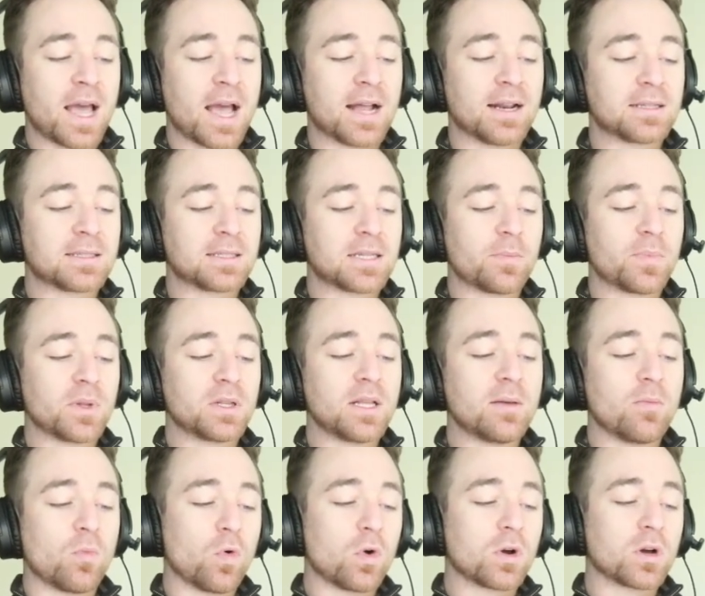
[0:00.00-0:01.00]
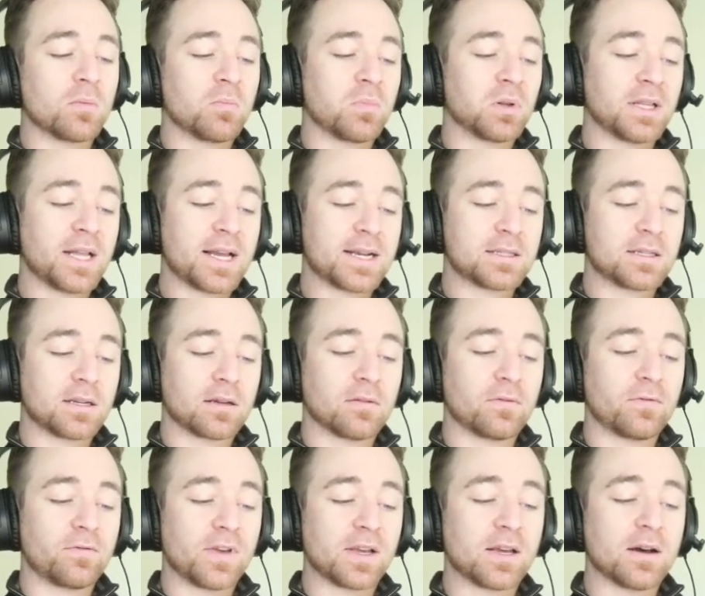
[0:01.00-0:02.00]
And it's typically more complex to
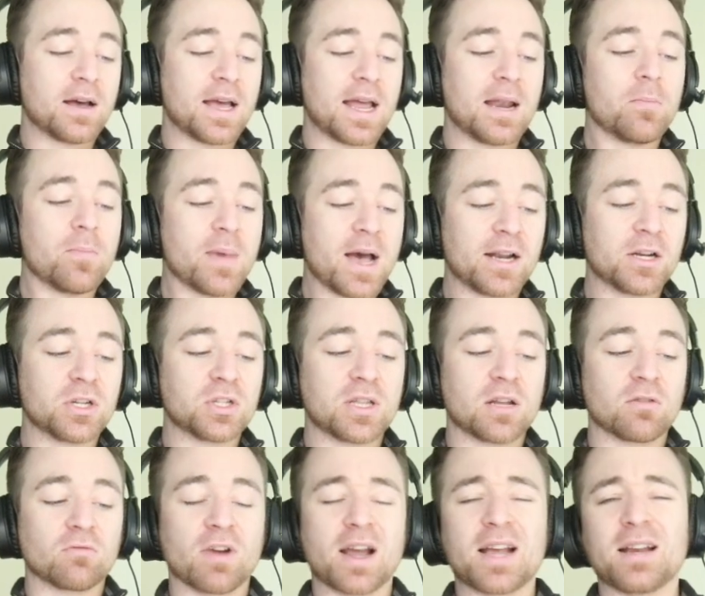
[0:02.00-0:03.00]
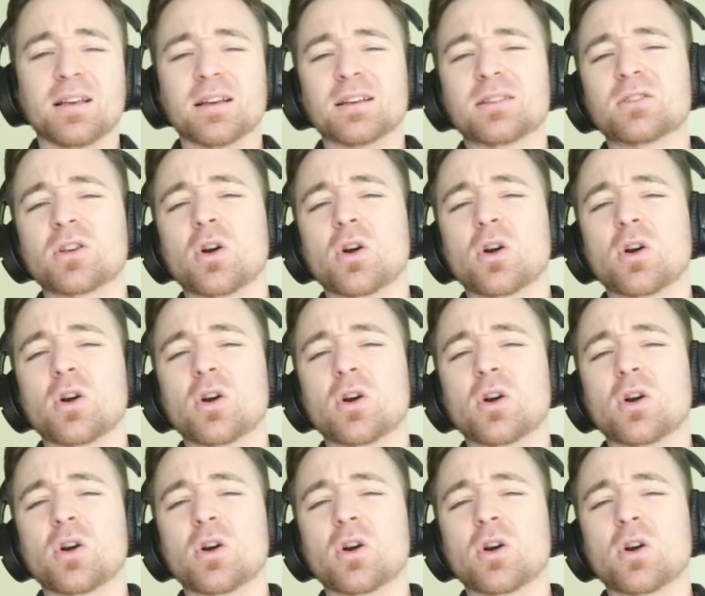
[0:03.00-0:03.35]
configure and manage than Radius.